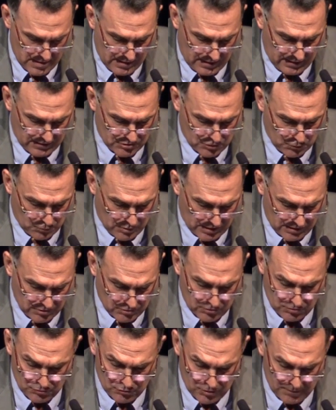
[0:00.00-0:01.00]
He is a regular
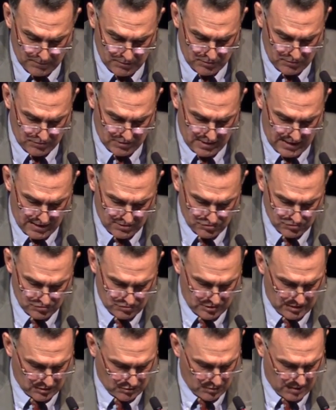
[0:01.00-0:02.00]
contributor to National
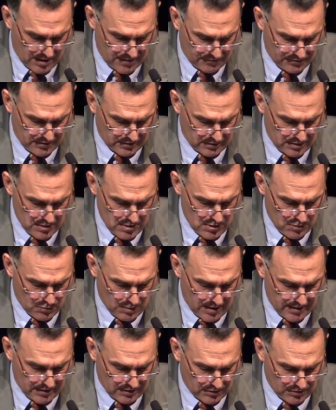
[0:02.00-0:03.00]
Geographic,
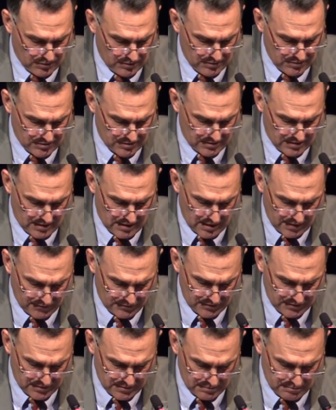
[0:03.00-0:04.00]
writing currents in the
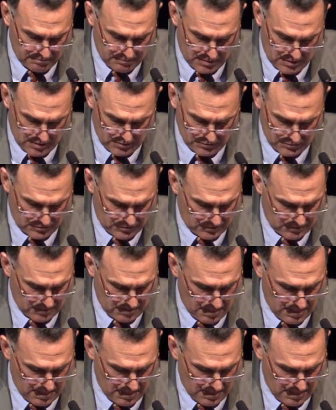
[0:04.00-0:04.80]
Huffington Post.